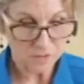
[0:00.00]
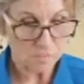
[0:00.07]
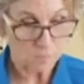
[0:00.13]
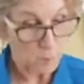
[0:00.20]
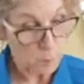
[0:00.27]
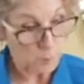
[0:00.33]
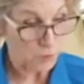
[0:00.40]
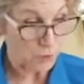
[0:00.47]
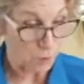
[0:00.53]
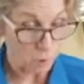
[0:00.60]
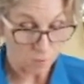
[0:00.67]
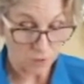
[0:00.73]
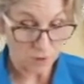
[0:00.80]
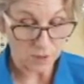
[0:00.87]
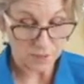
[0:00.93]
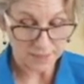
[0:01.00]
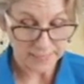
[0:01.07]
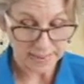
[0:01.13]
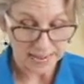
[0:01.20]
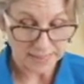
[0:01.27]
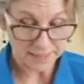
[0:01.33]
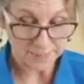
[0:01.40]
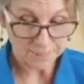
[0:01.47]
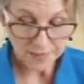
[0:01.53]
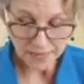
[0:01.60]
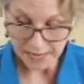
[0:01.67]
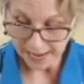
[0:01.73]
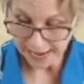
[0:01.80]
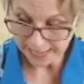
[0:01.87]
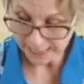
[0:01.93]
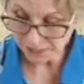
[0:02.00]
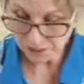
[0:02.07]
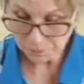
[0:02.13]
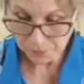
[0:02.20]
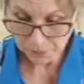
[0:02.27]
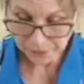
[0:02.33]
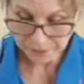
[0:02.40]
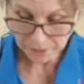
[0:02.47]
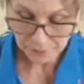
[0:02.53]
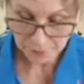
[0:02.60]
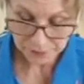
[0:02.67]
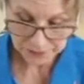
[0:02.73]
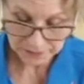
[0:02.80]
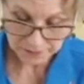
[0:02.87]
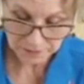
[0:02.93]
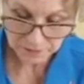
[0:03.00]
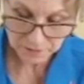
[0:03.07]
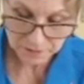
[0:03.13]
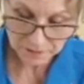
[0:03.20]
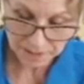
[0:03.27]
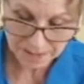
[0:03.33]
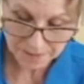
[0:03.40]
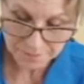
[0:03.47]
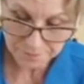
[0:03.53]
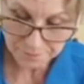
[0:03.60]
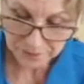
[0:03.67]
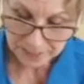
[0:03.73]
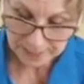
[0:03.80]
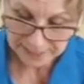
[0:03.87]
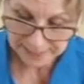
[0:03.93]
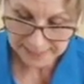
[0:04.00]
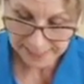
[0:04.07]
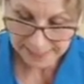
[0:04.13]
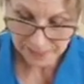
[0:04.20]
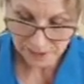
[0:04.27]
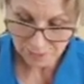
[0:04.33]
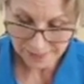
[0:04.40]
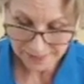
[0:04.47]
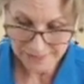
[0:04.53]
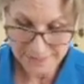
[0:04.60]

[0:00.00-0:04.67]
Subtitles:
poured over our salad, and I just put it in a pretty little container because